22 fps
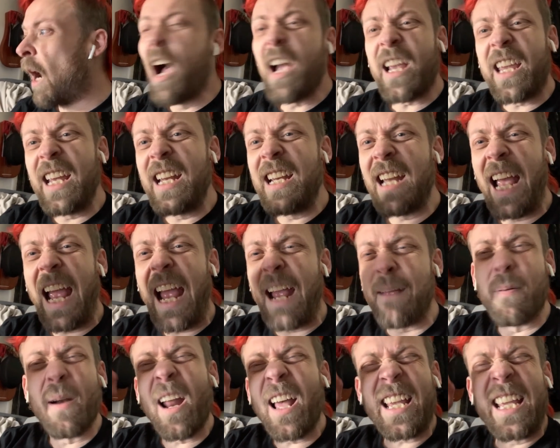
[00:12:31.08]
I can
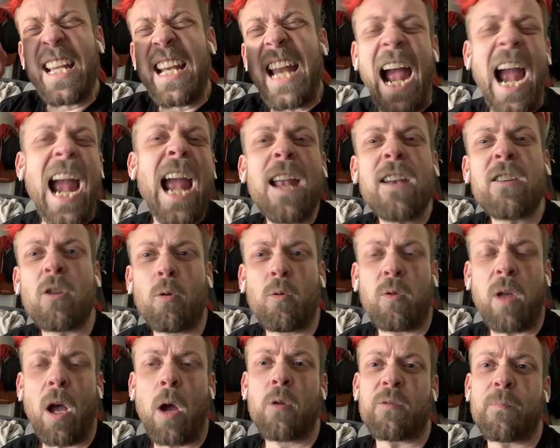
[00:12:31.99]
handle
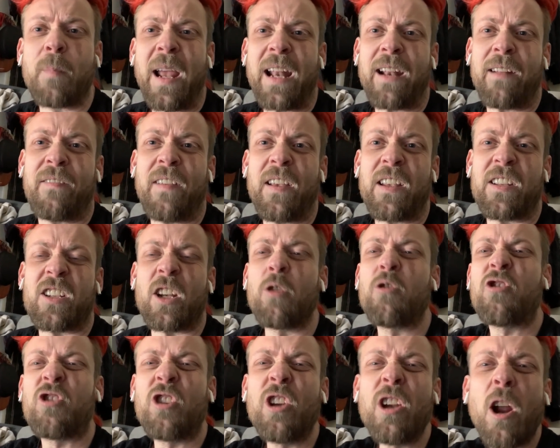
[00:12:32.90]
those
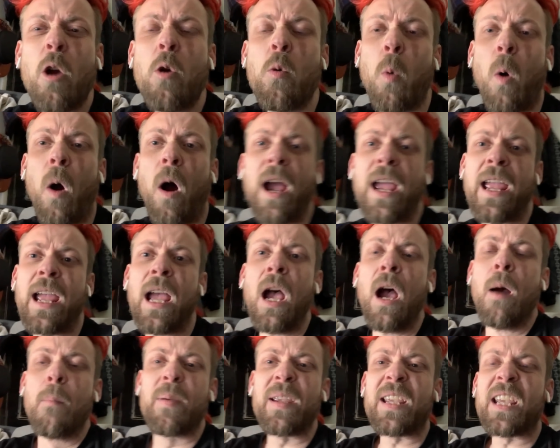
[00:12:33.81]
manifestos. Do you know why?
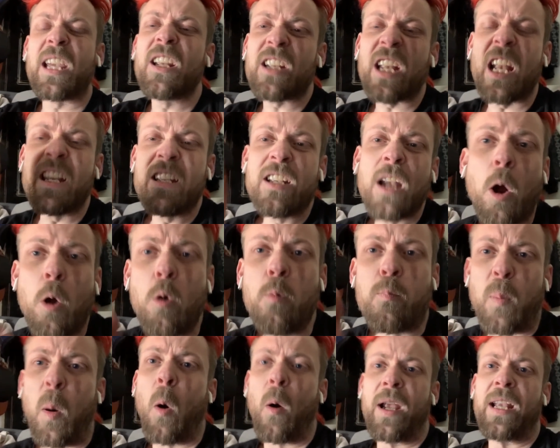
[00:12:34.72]
Because at no
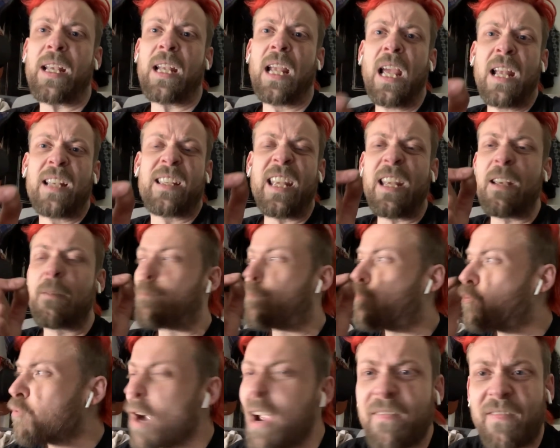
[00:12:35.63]
point did
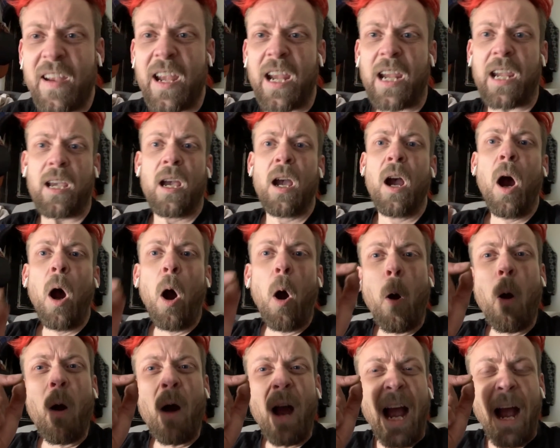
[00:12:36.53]
Breivik
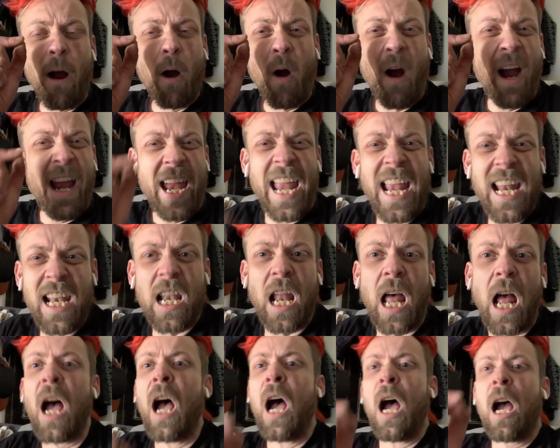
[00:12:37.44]
or
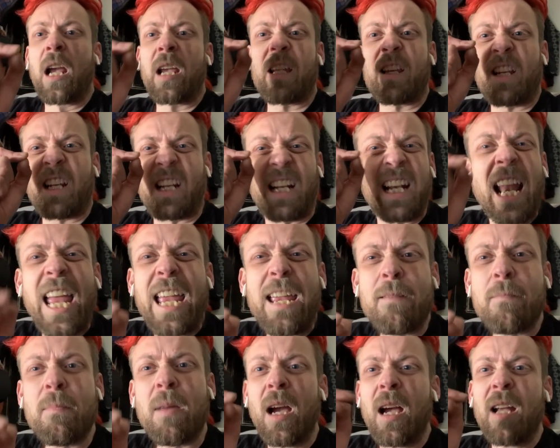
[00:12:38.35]
Hitler
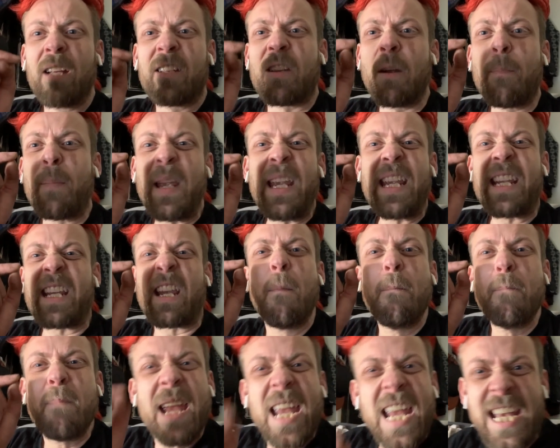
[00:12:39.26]
claim to be
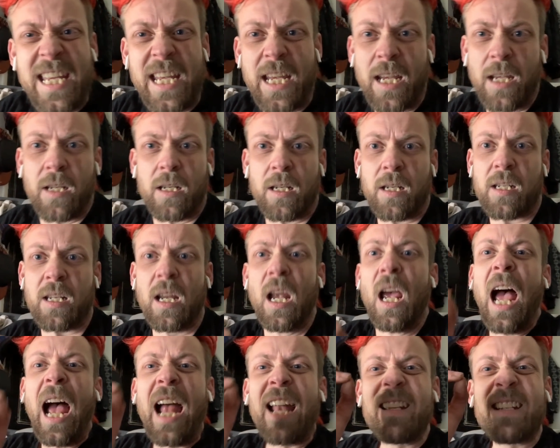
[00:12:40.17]
comedians,
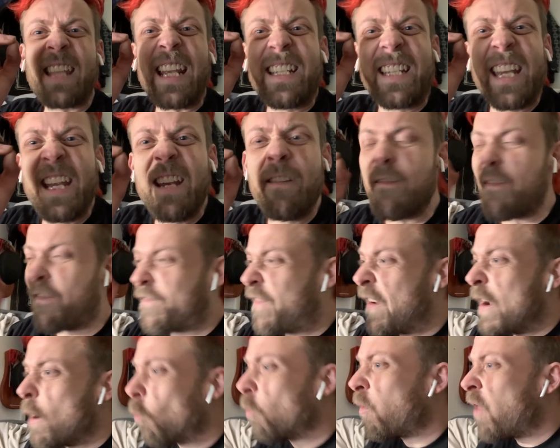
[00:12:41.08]
and they didn't
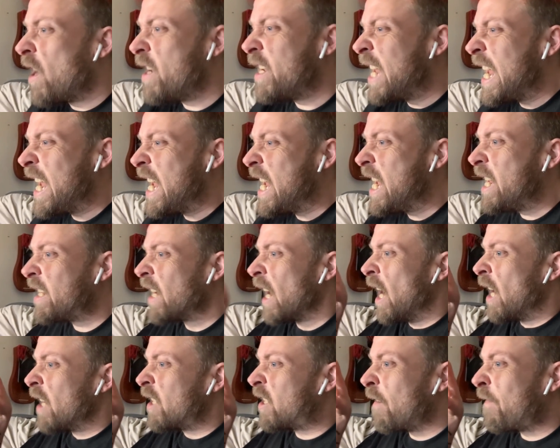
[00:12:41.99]
feel the need
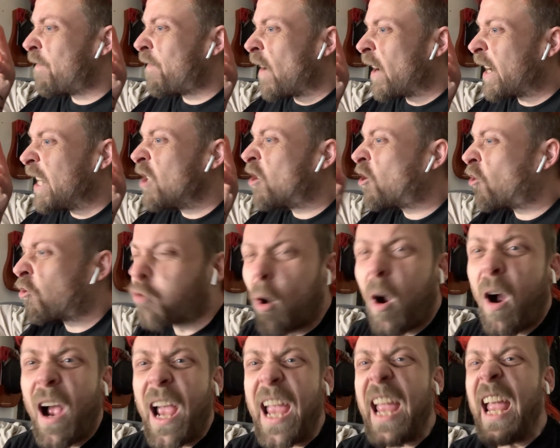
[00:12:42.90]
to fucking
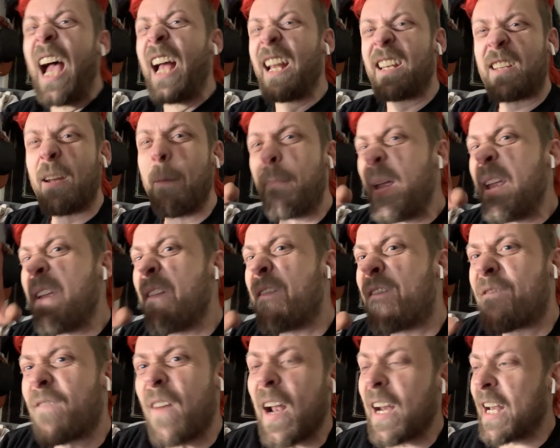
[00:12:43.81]
try to be
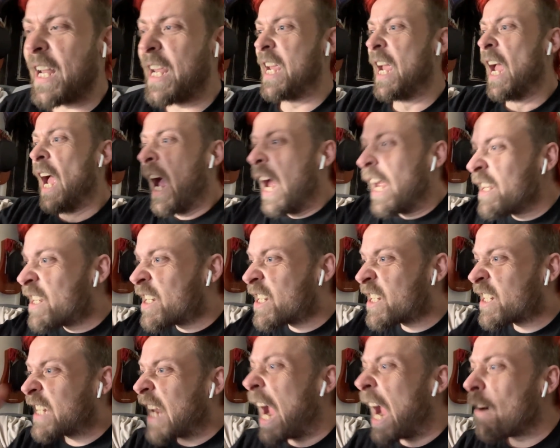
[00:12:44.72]
funny and
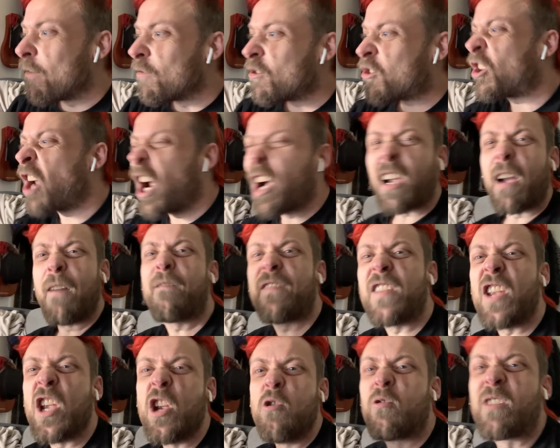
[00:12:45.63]
chuck a
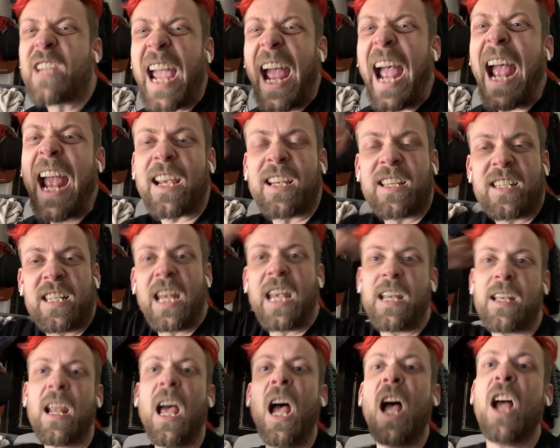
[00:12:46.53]
few gags
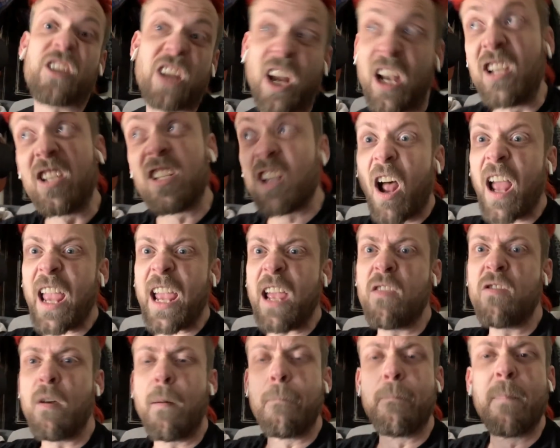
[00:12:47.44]
in to
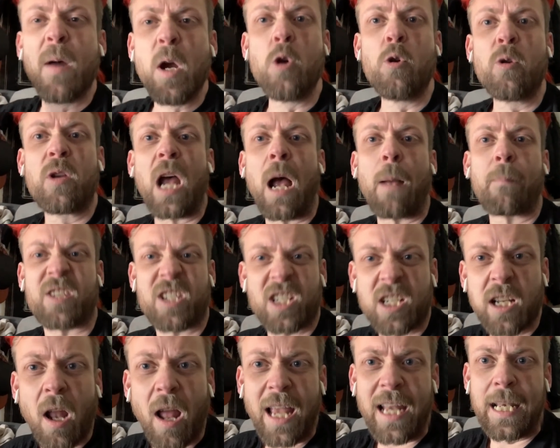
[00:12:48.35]
lighten the mood up
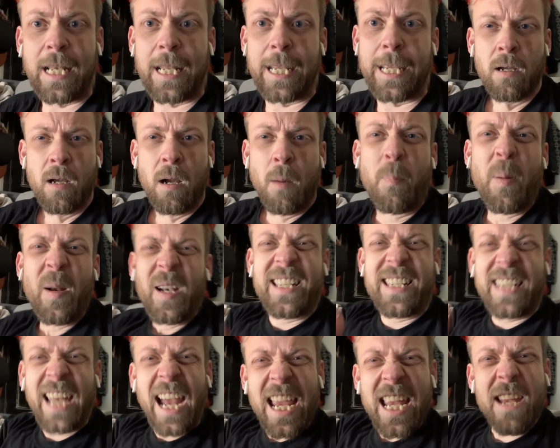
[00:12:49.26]
slightly.
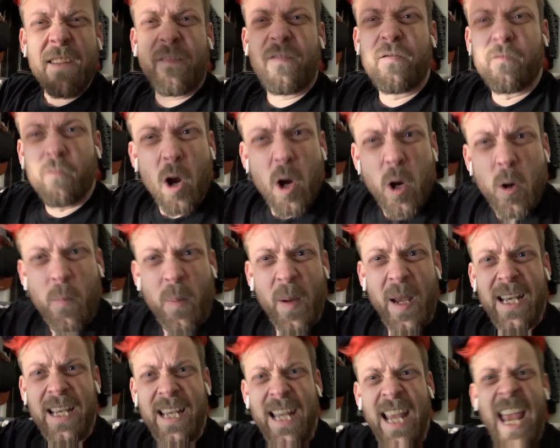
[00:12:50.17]
But Dave
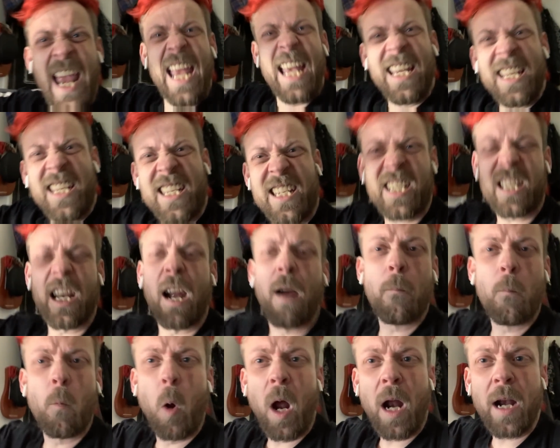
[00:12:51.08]
Rubin is
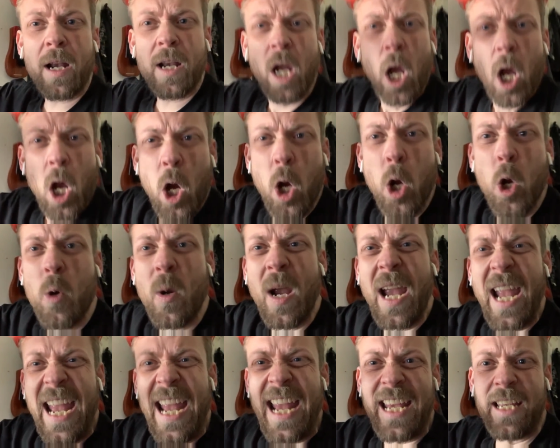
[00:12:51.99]
someone who
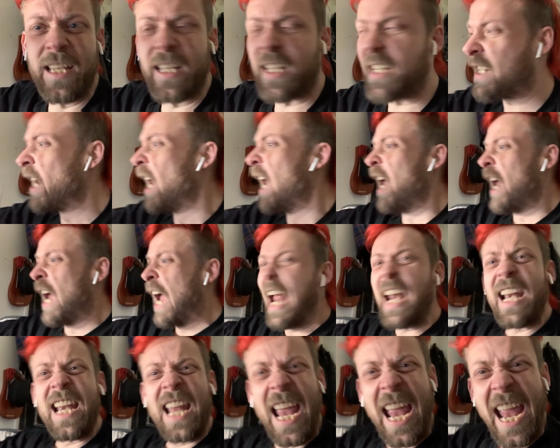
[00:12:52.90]
is,
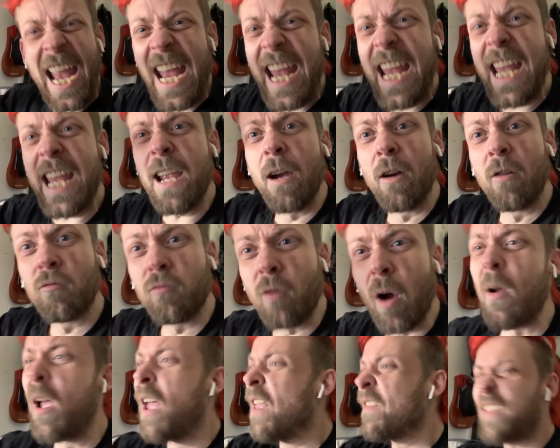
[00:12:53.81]
and he
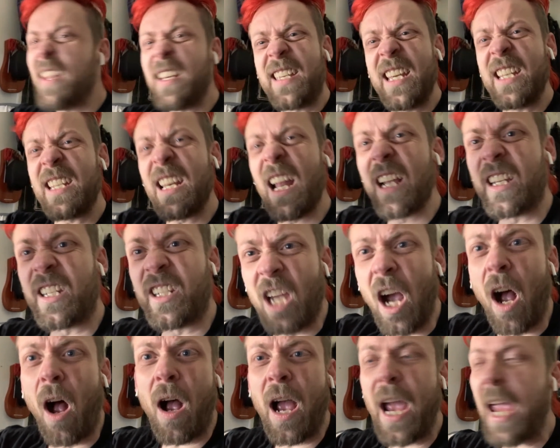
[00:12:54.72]
wrote, this is a
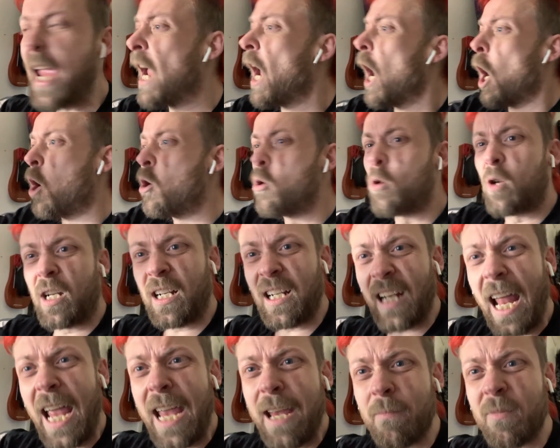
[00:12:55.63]
guy who
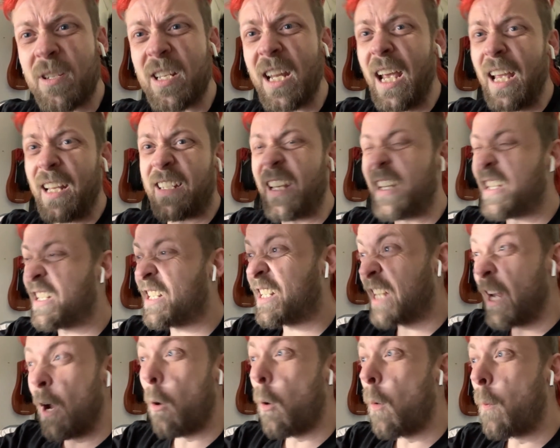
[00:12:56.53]
claims to
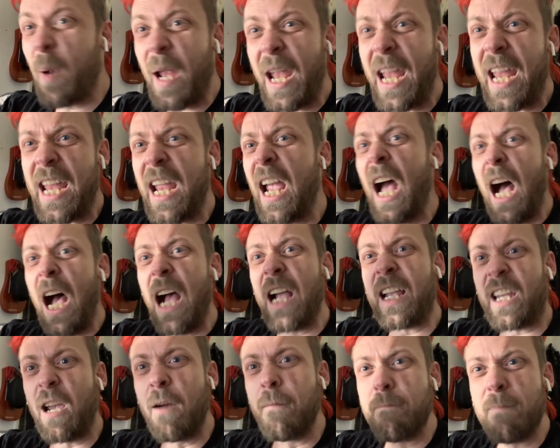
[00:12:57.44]
still be a
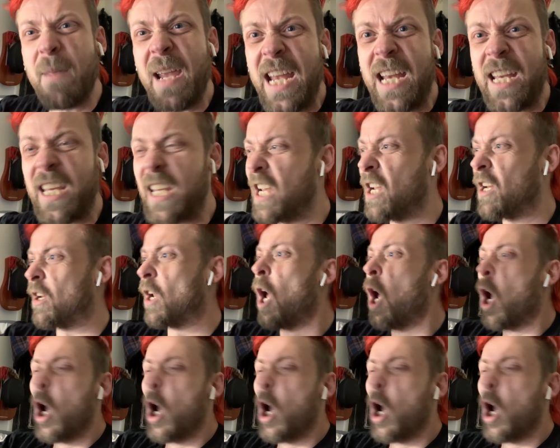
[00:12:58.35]
comedian,